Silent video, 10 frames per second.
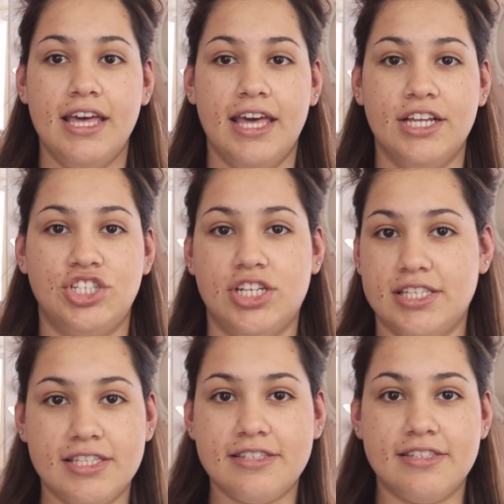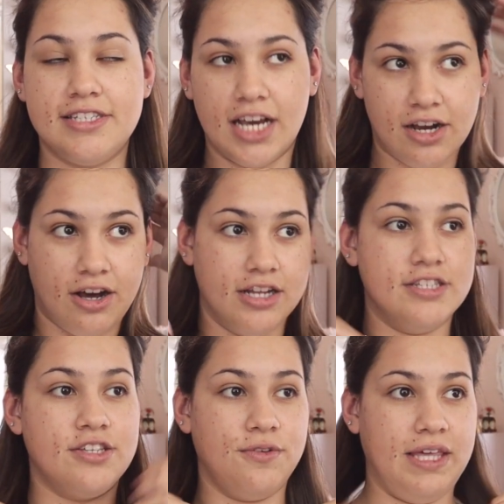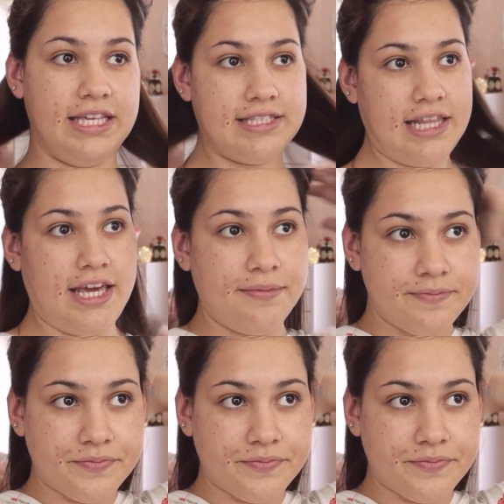it just stuck on so easily.